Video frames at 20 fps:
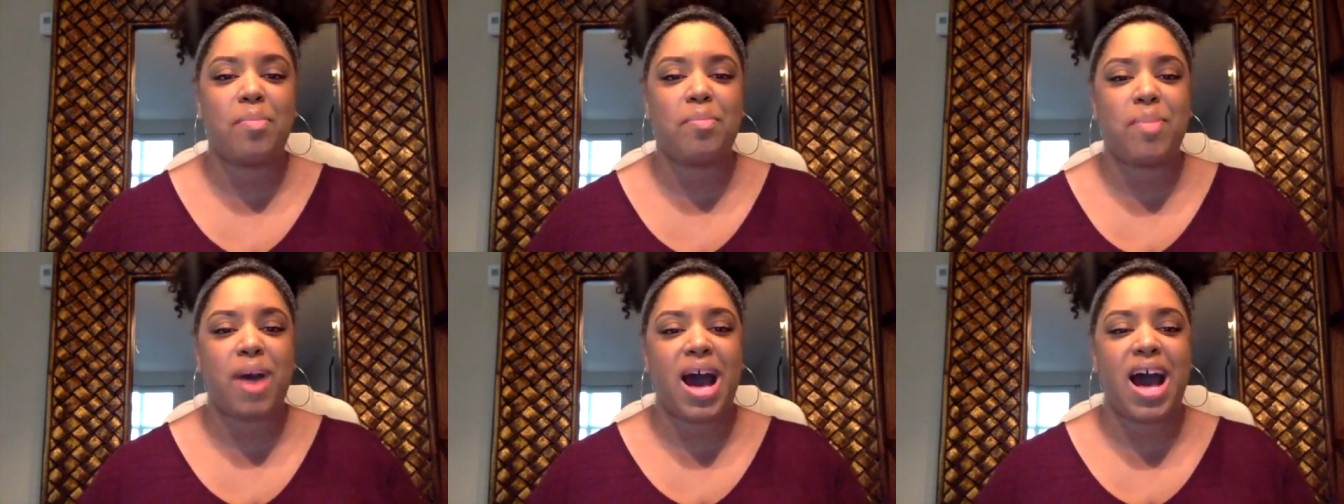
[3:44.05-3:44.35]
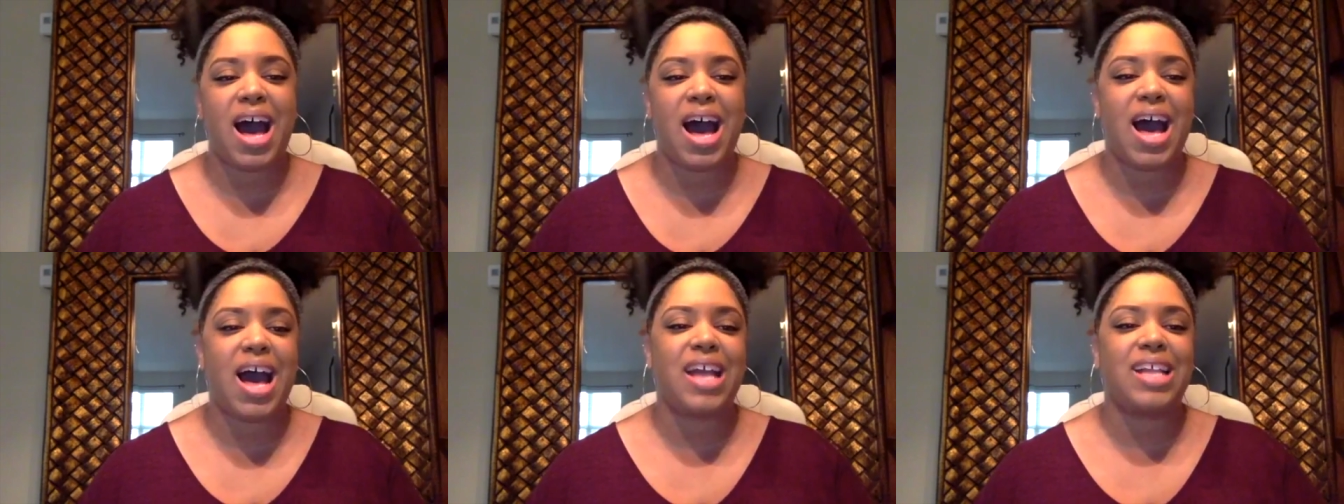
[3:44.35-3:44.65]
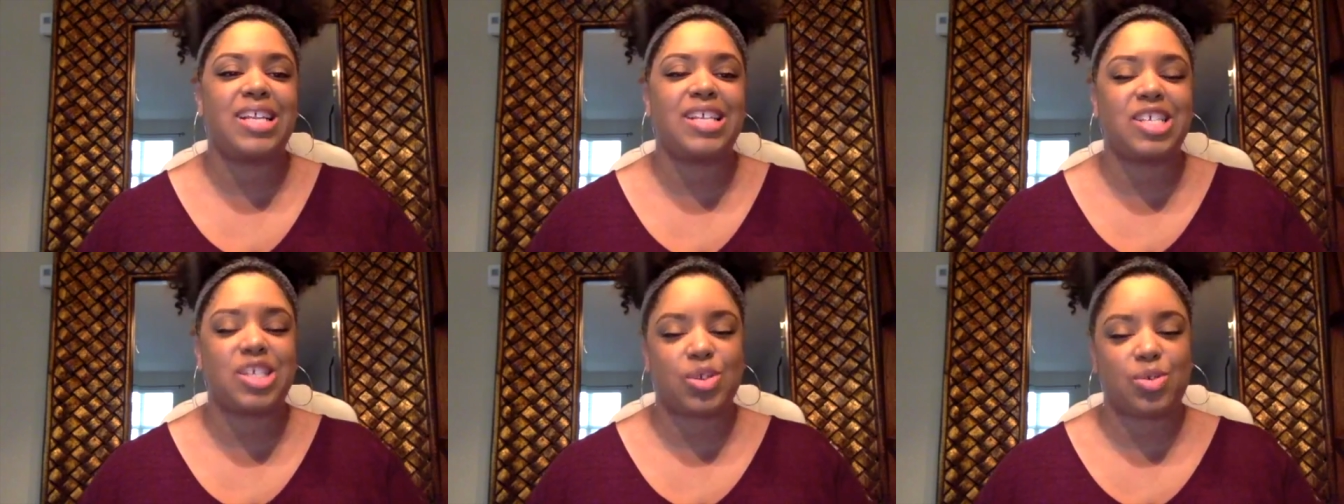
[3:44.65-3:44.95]
my
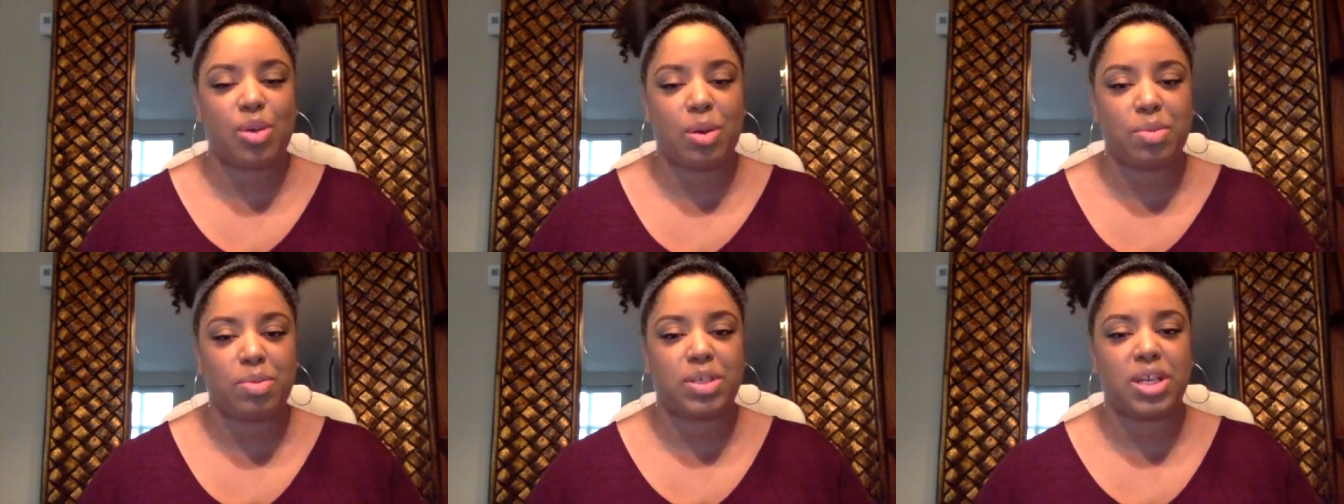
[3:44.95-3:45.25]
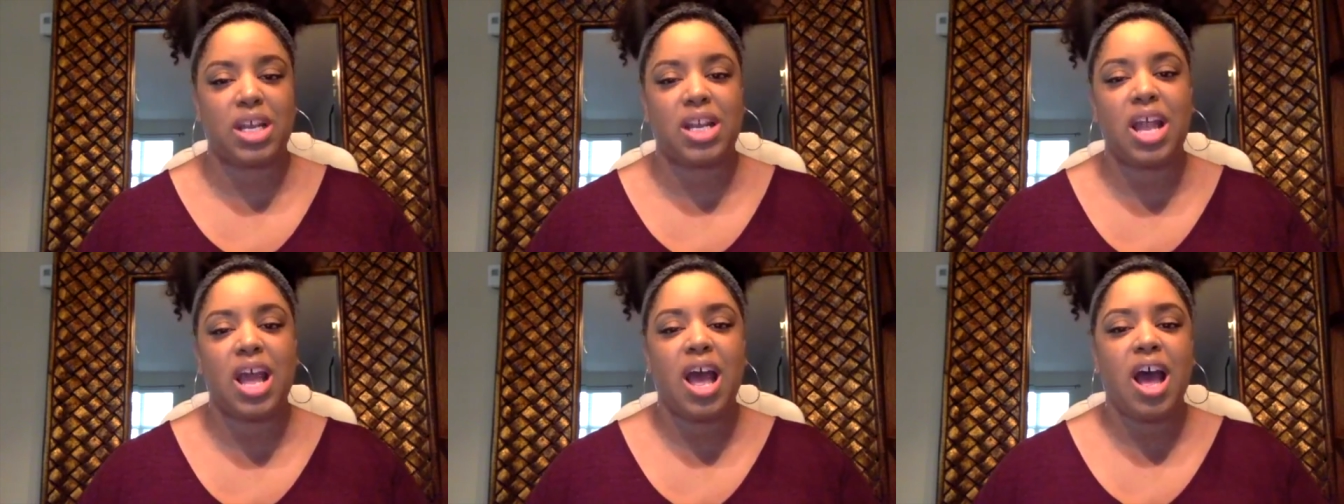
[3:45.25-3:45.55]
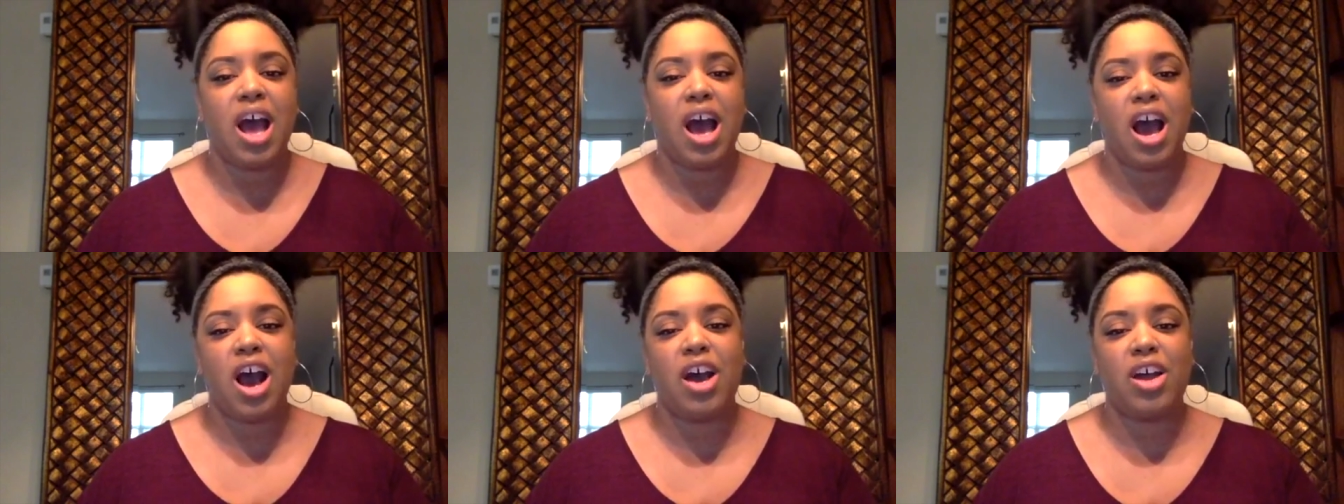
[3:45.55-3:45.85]
description
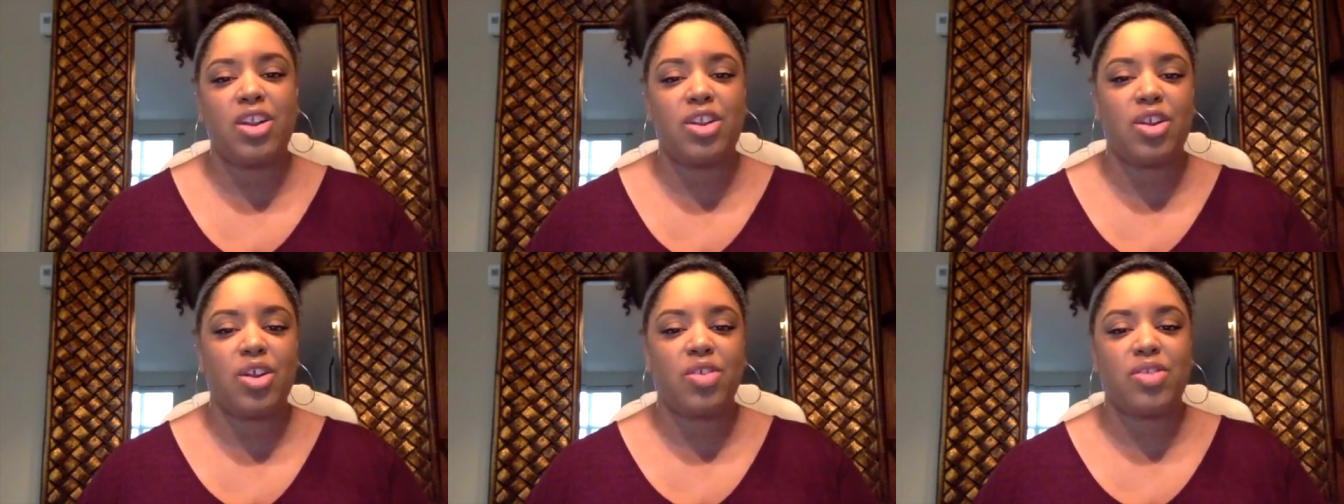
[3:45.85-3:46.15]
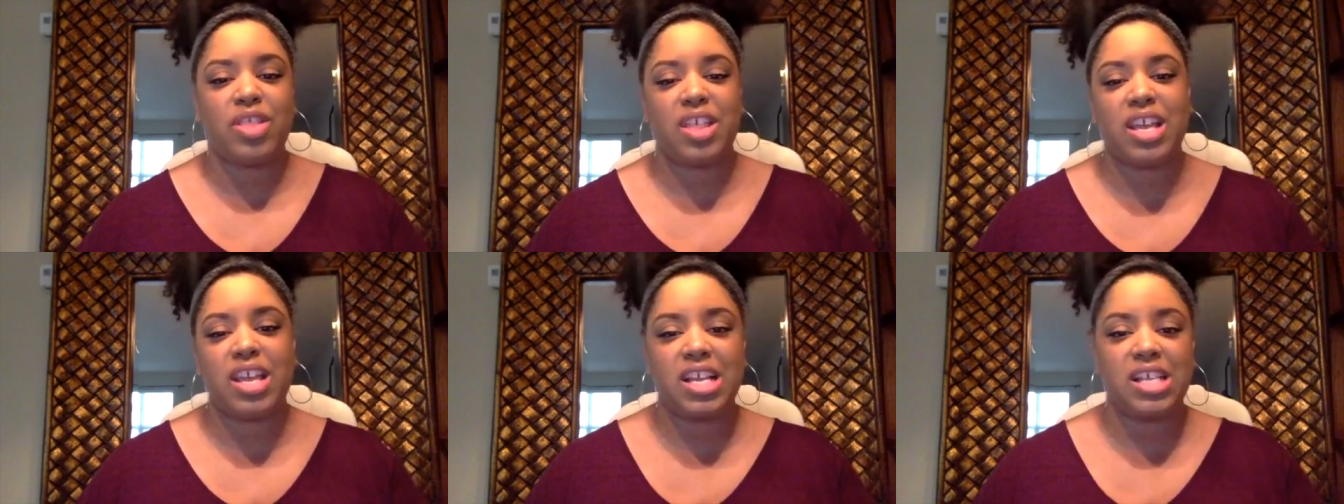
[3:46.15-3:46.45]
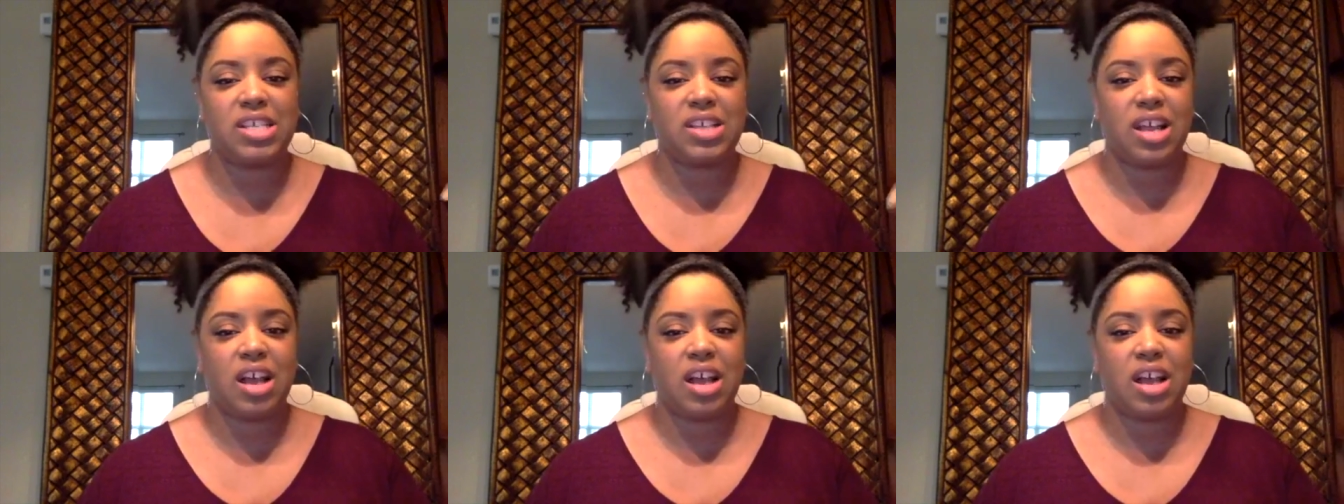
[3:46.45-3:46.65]
under this